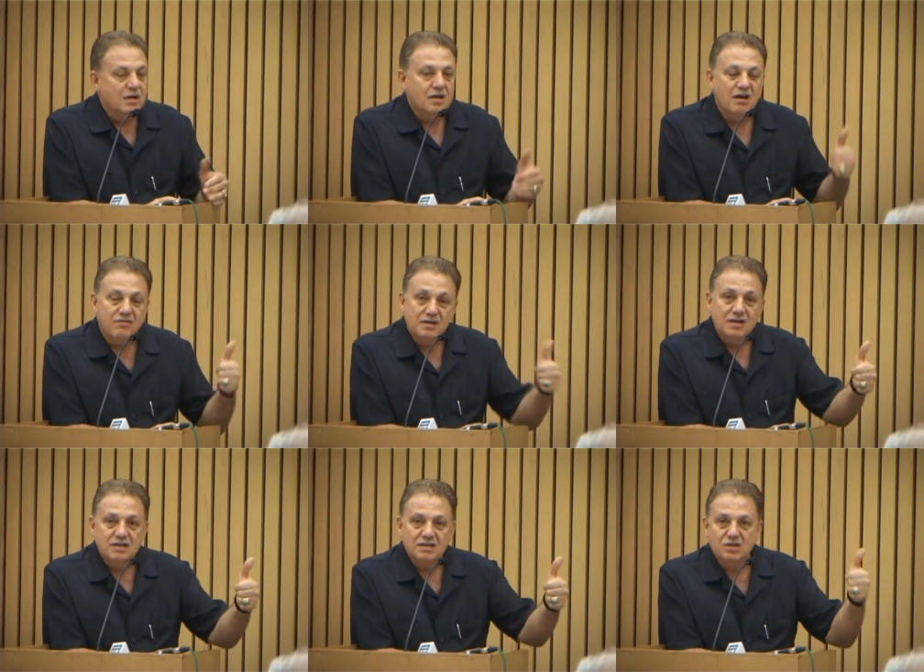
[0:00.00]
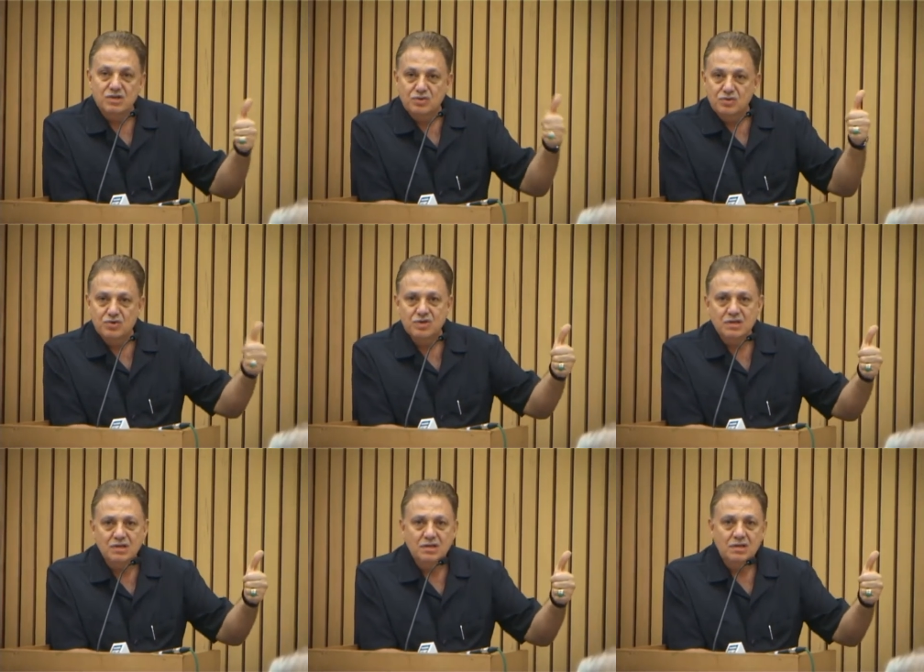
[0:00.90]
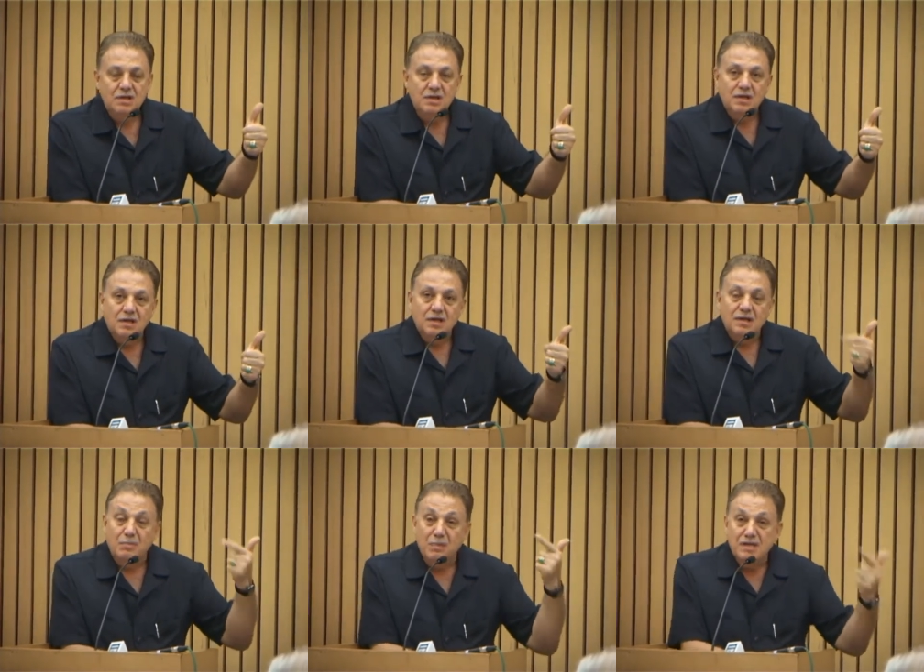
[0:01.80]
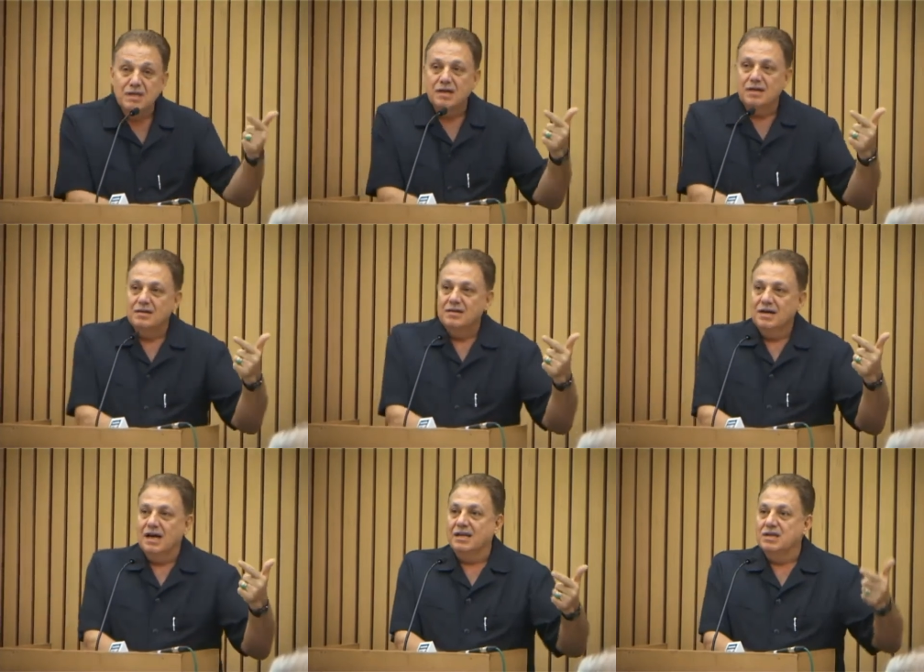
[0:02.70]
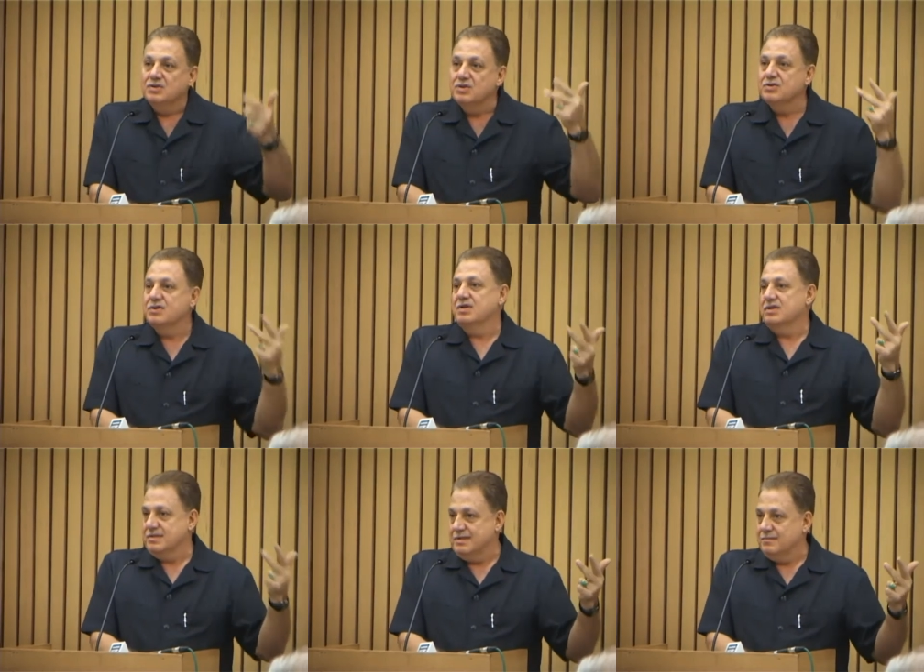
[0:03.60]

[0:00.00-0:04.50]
Governor, constitution, the media, and the judiciary system.